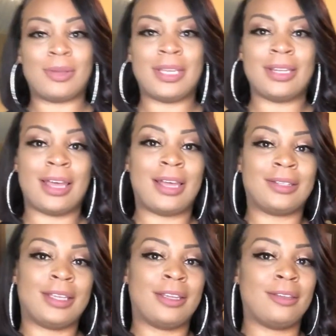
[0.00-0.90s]
it.
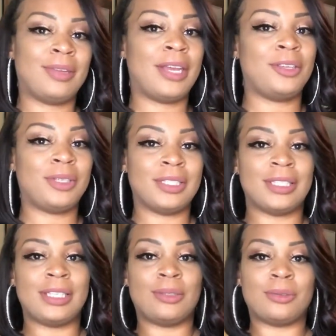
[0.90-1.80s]
I love how you can
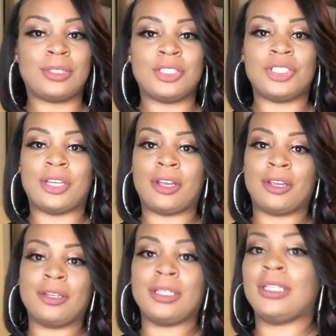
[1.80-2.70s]
see through the
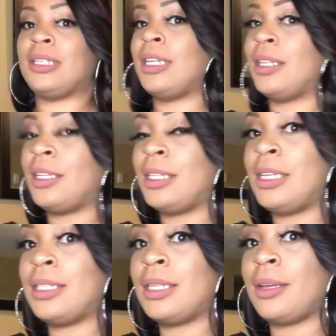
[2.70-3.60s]
shirt and then the
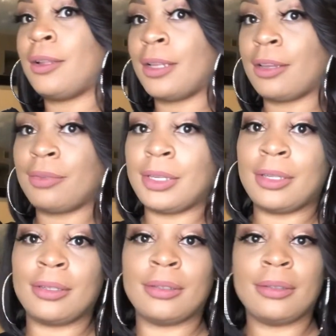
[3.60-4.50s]
detail of
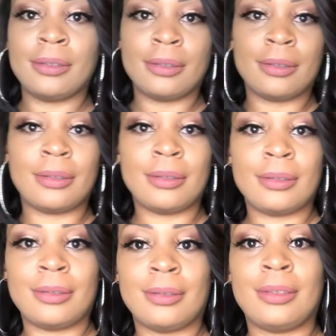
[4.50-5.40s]
it.
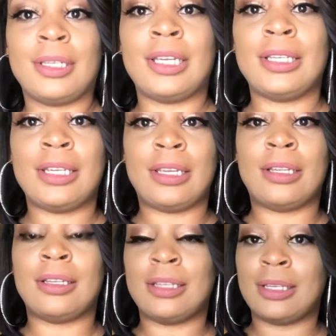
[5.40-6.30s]
And
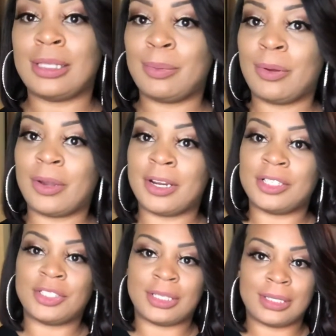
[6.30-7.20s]
then this part
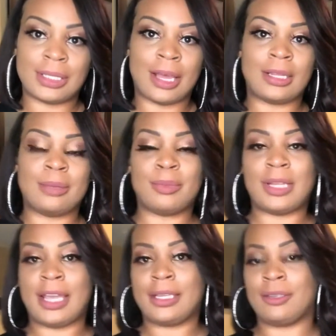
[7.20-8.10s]
is just solid
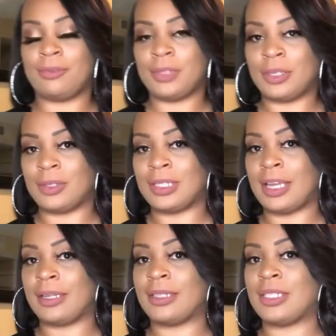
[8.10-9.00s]
black. It feels
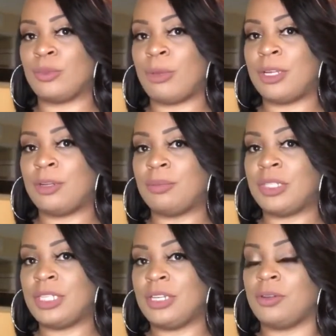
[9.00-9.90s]
like a sweater
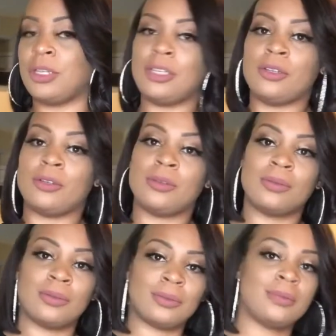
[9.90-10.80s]
material.
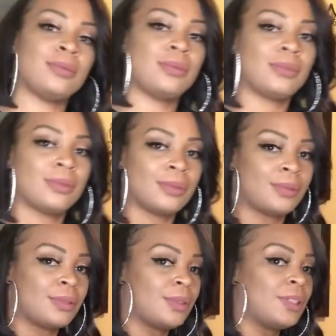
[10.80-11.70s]

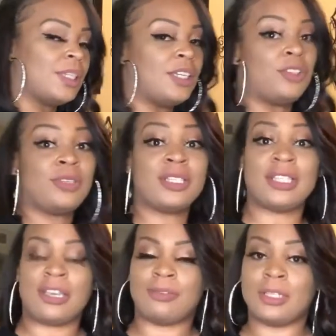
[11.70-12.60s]
And you can
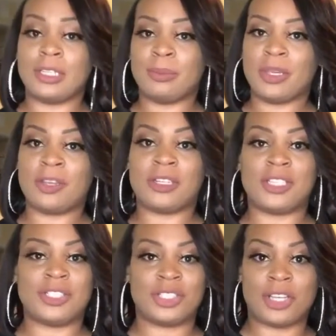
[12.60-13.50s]
definitely pair
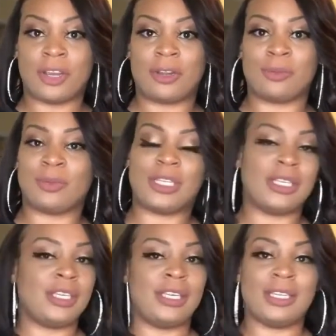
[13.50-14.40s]
this shirt with
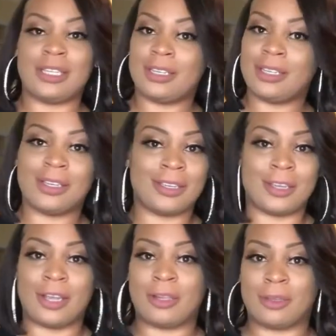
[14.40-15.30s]
any
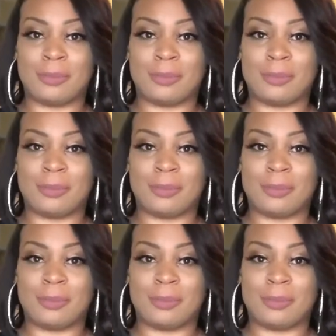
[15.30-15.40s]
color